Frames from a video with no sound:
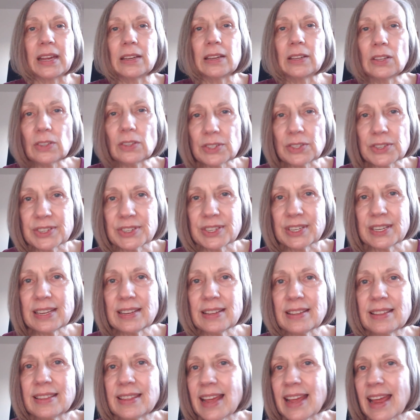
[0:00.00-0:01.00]
you'll
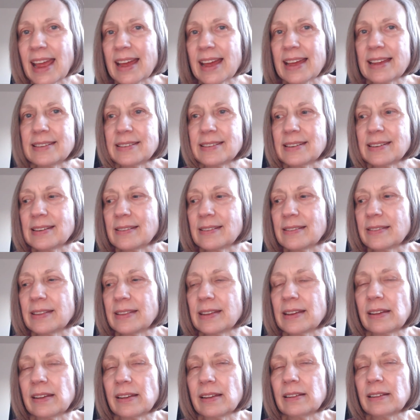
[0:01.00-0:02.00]
see that
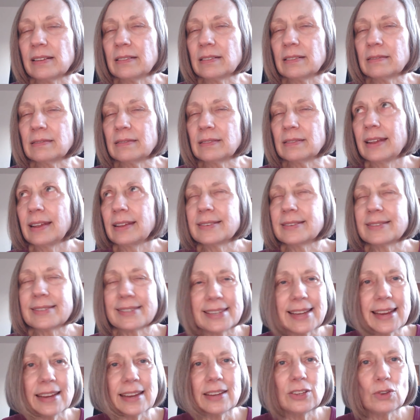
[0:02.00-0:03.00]
they'll
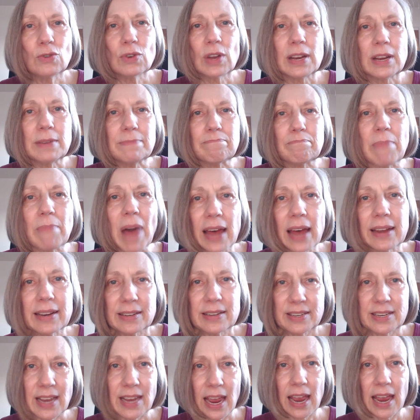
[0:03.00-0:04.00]
say you can
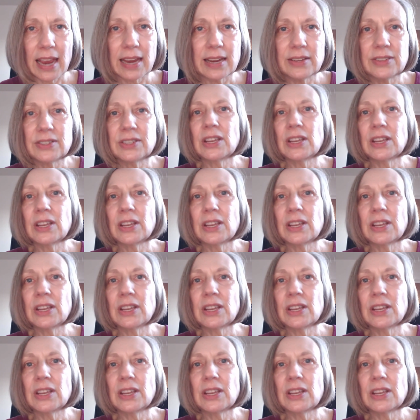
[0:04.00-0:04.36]
monetize